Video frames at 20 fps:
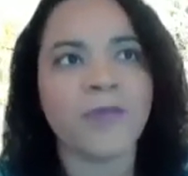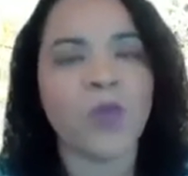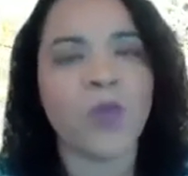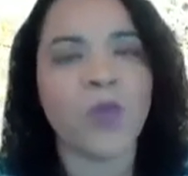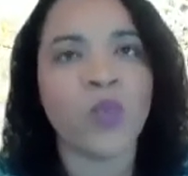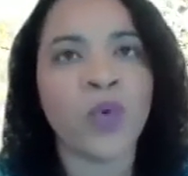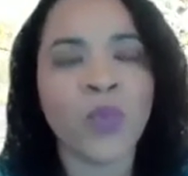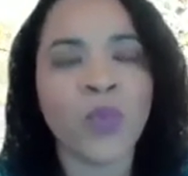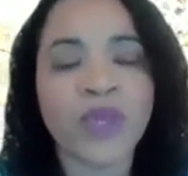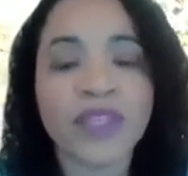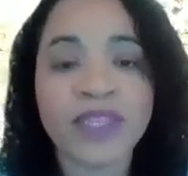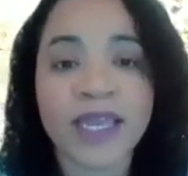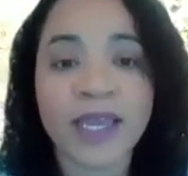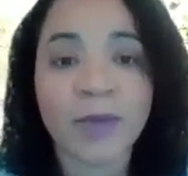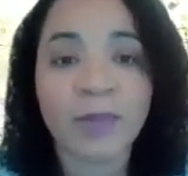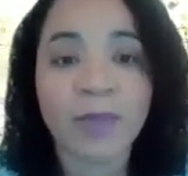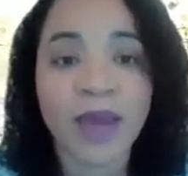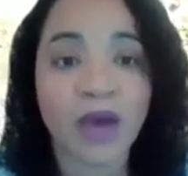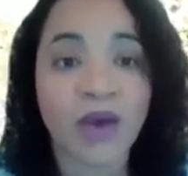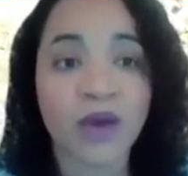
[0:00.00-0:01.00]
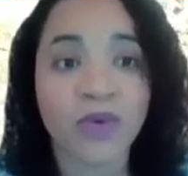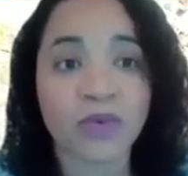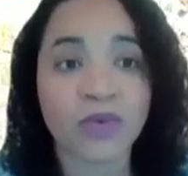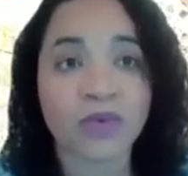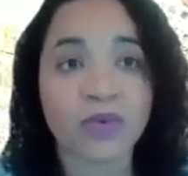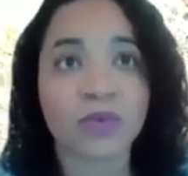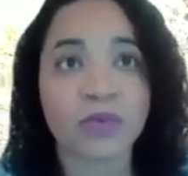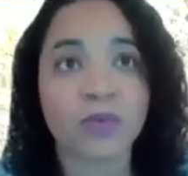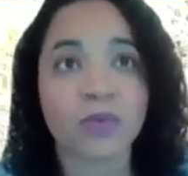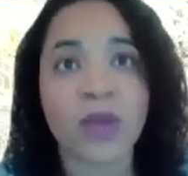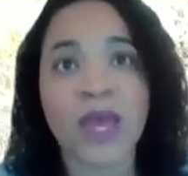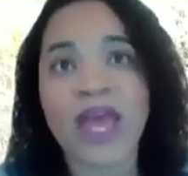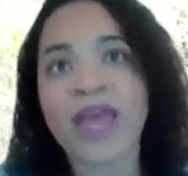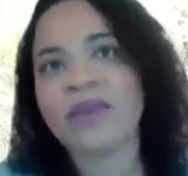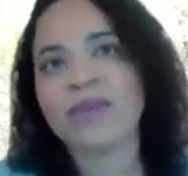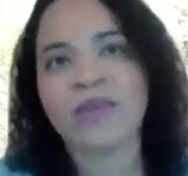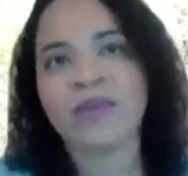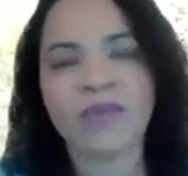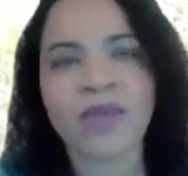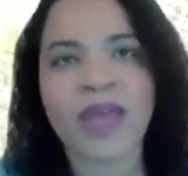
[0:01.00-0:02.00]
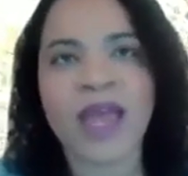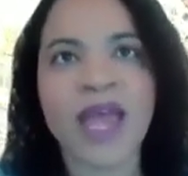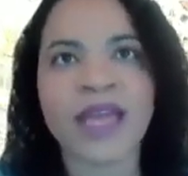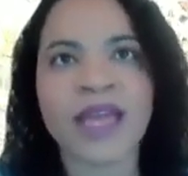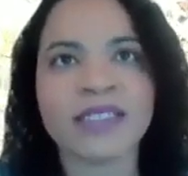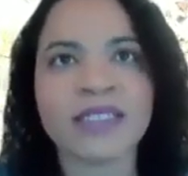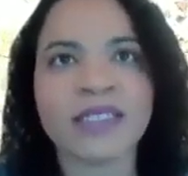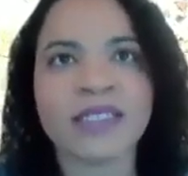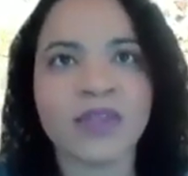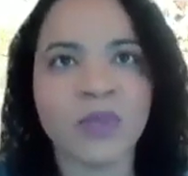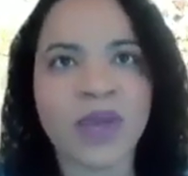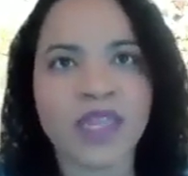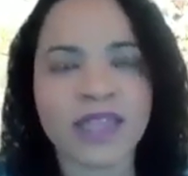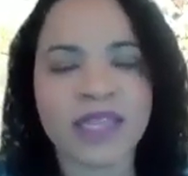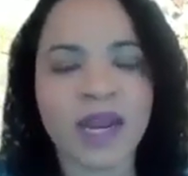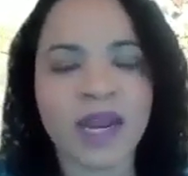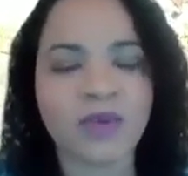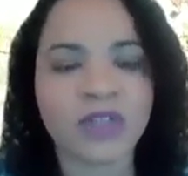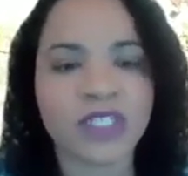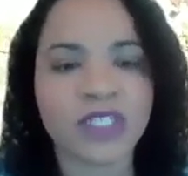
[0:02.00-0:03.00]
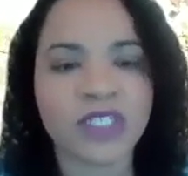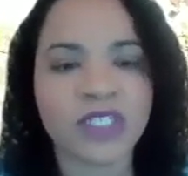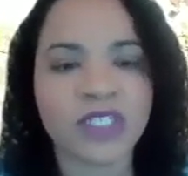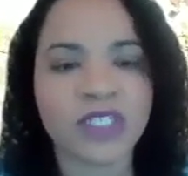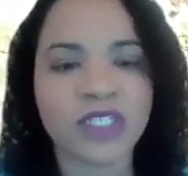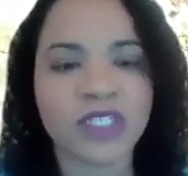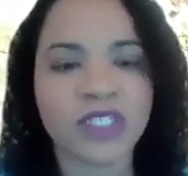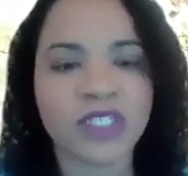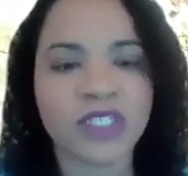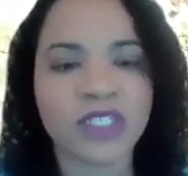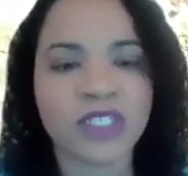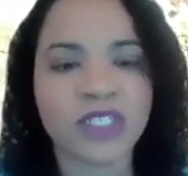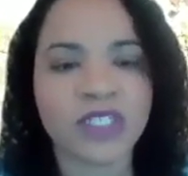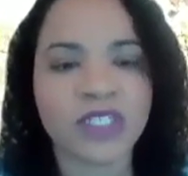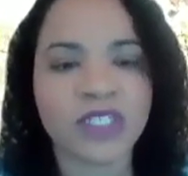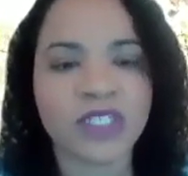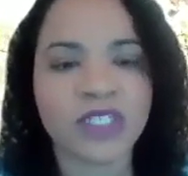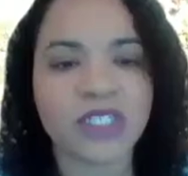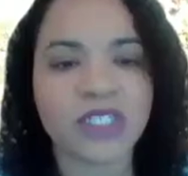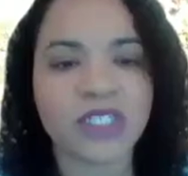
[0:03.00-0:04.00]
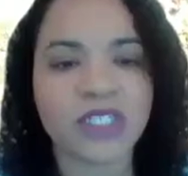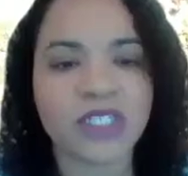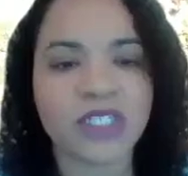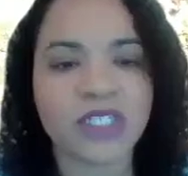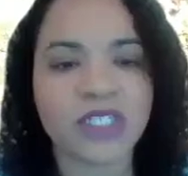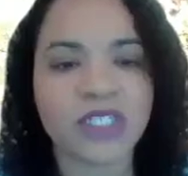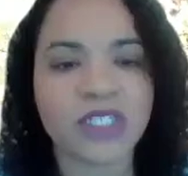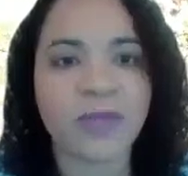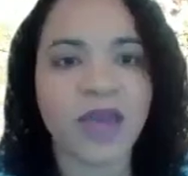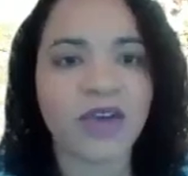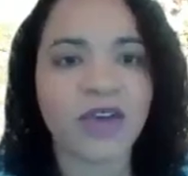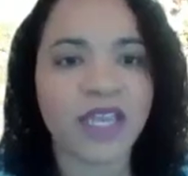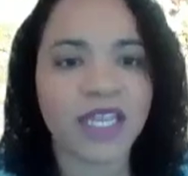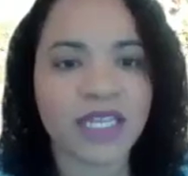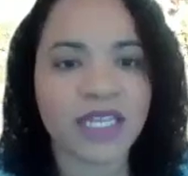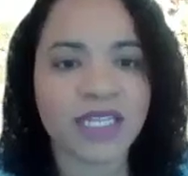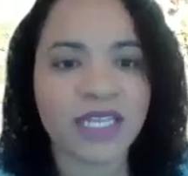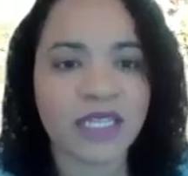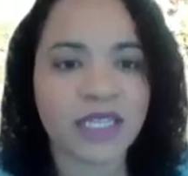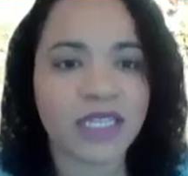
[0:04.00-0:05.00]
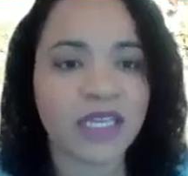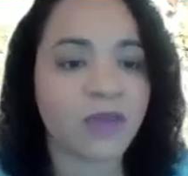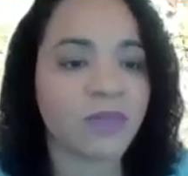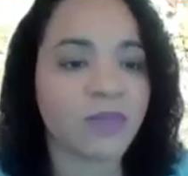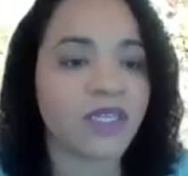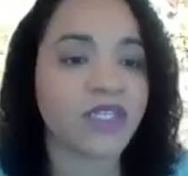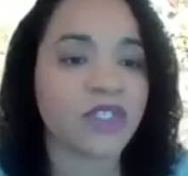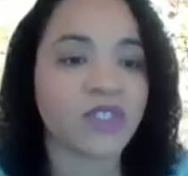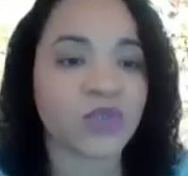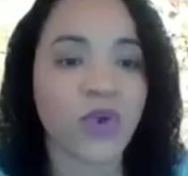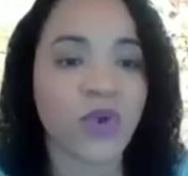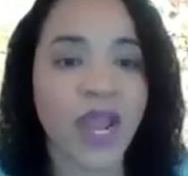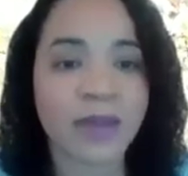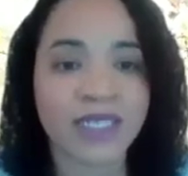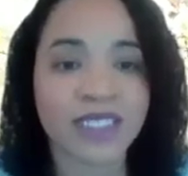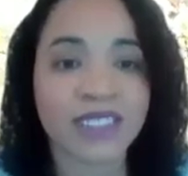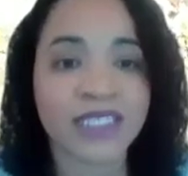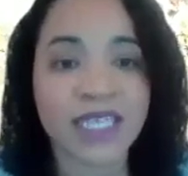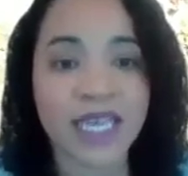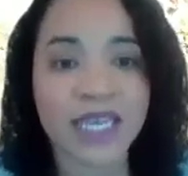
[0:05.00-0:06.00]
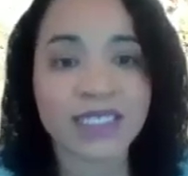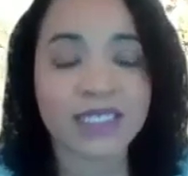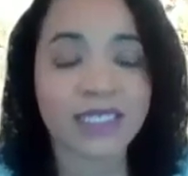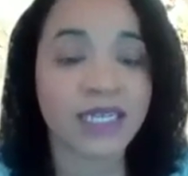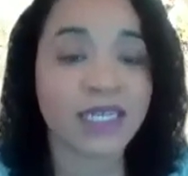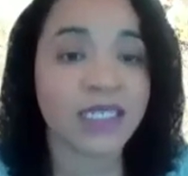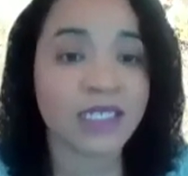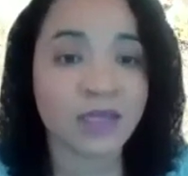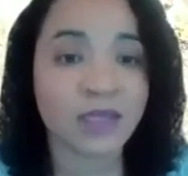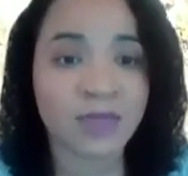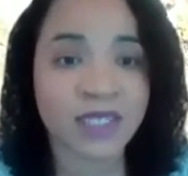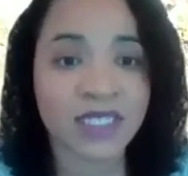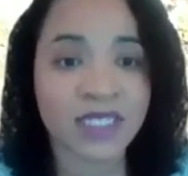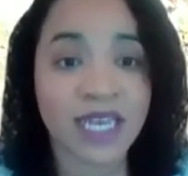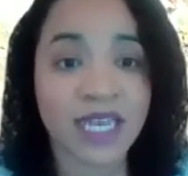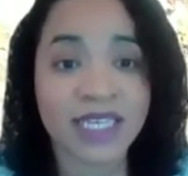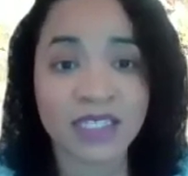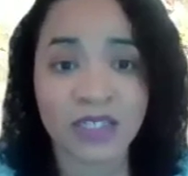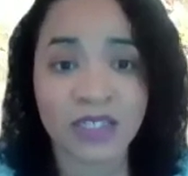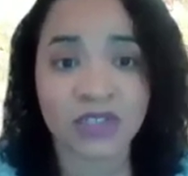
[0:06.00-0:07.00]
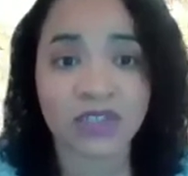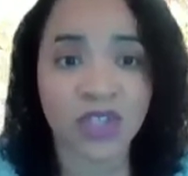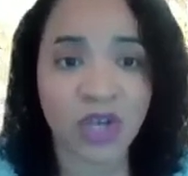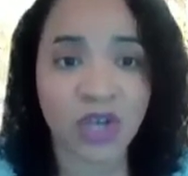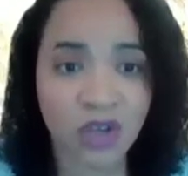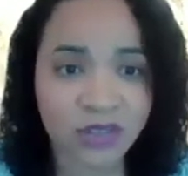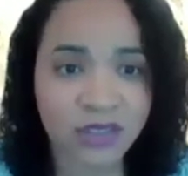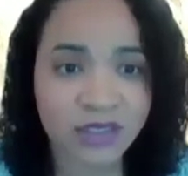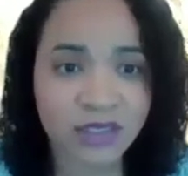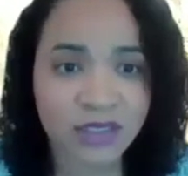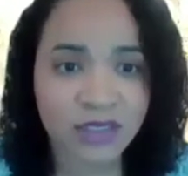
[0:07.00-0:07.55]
When we think about, honestly, the way that I would do that is if you think about anything that could be described as sex and intimacy as an adult,